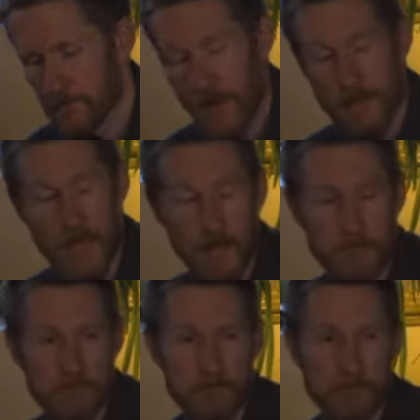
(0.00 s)
by
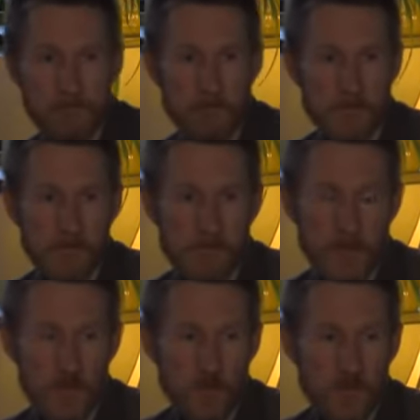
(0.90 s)
men
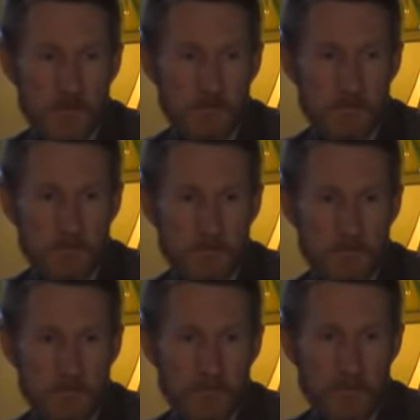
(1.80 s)
and women
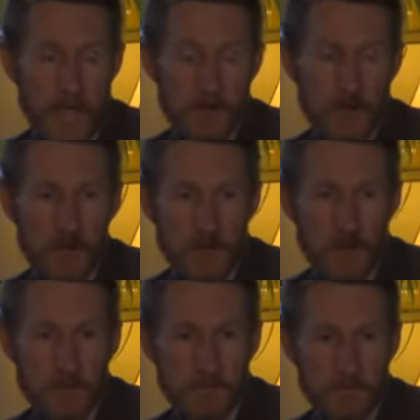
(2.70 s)
and
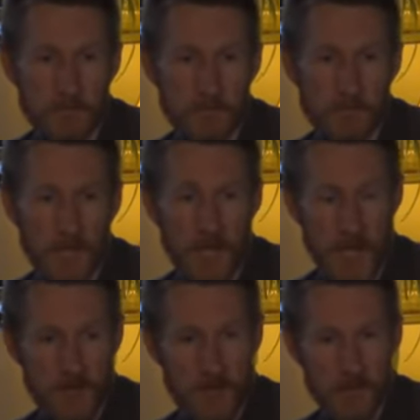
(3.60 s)
culture and
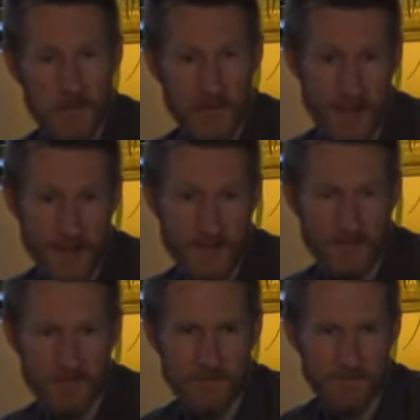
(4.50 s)
everything but God.
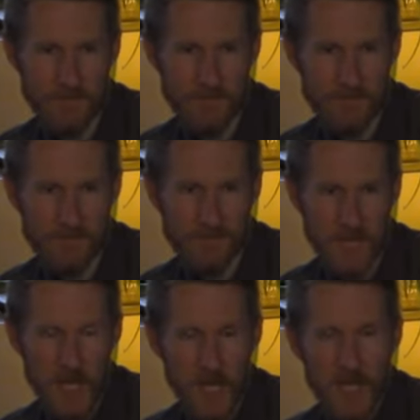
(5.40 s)

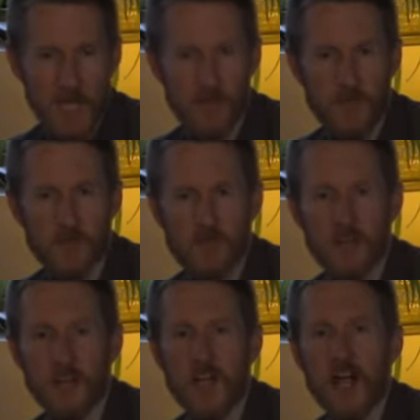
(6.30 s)
If you
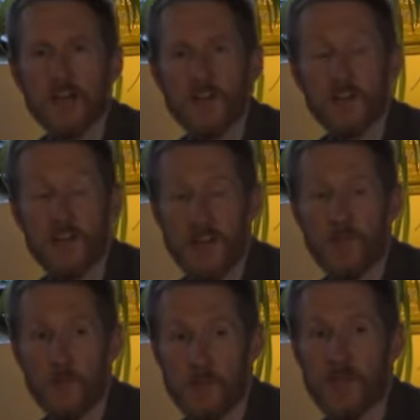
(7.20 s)
fear God, your
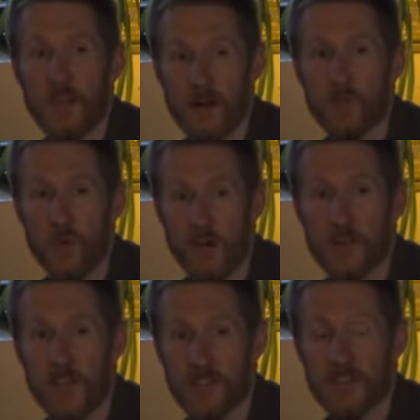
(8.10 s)
life will become
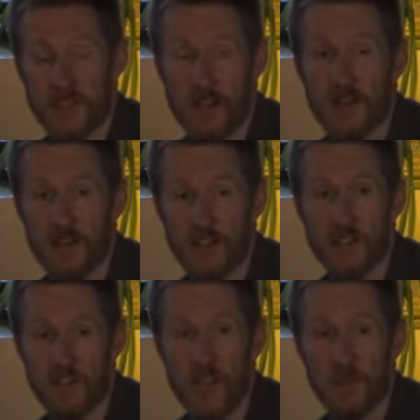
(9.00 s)
one that is entirely
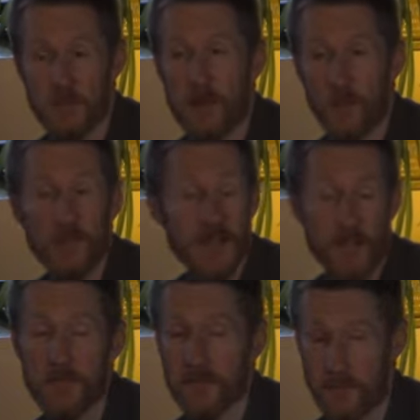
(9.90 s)
shaped by what
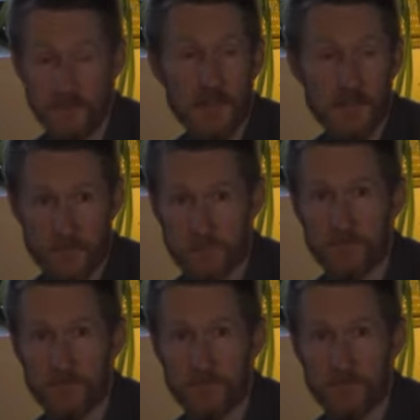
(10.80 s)
God thinks of you,